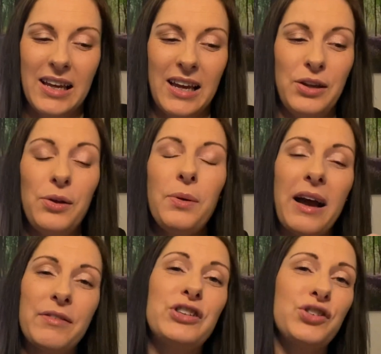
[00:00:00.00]
You
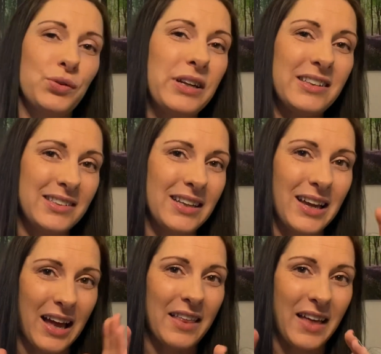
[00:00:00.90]
have a choice
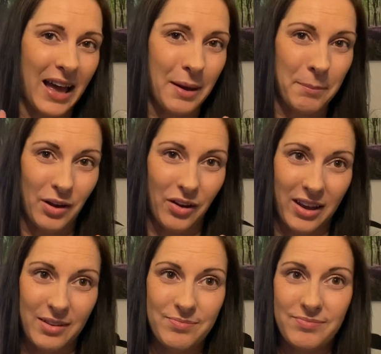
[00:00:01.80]
at that amber
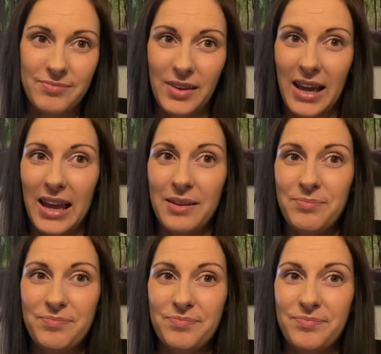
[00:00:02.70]
light. Okay.
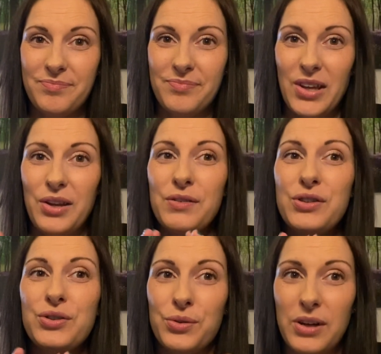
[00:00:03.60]
You have a
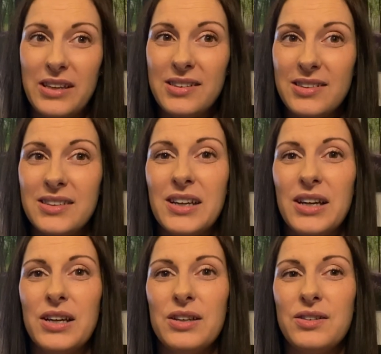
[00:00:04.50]
choice
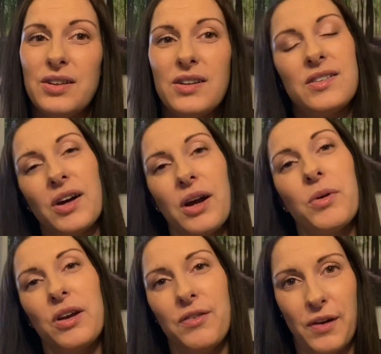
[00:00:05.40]
to decide
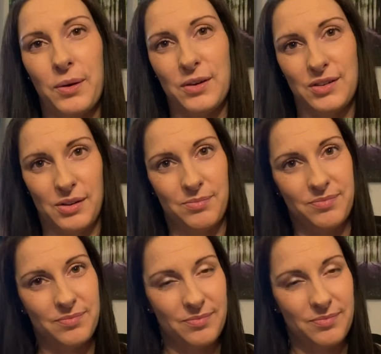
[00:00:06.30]
what you focus on.